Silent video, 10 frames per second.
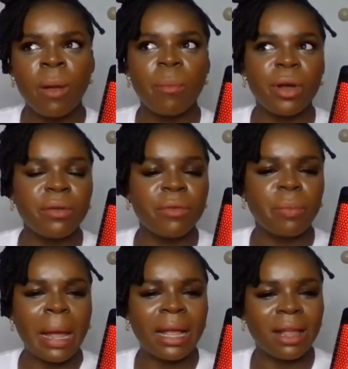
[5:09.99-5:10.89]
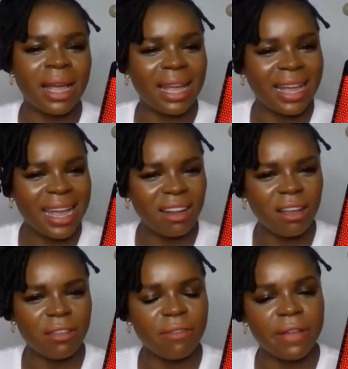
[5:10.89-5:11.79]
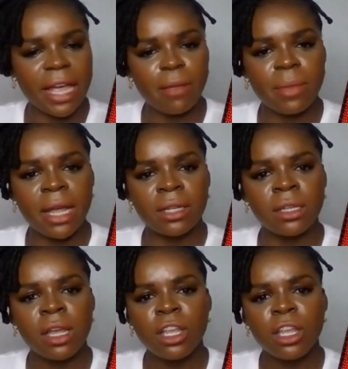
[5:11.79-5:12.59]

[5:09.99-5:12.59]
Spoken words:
but I kind of got the vibe that,